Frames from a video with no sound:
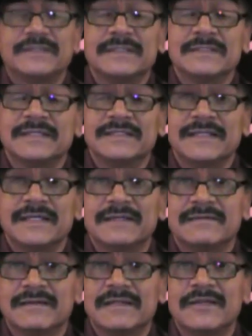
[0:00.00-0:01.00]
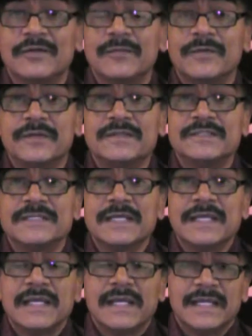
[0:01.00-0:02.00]
And he said, "Yeah, I love birds."
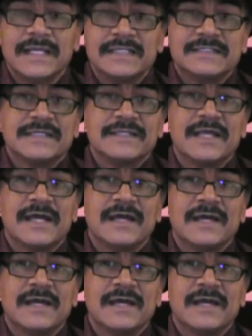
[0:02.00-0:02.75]
And I said,